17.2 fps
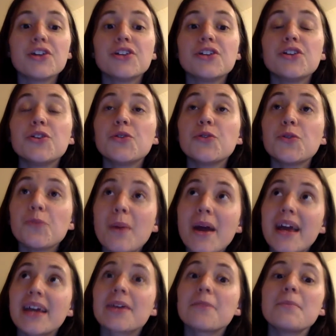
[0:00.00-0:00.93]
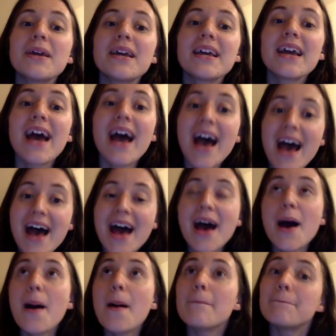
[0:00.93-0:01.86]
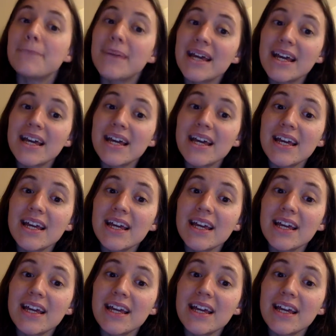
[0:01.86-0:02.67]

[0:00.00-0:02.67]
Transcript: You make me happy.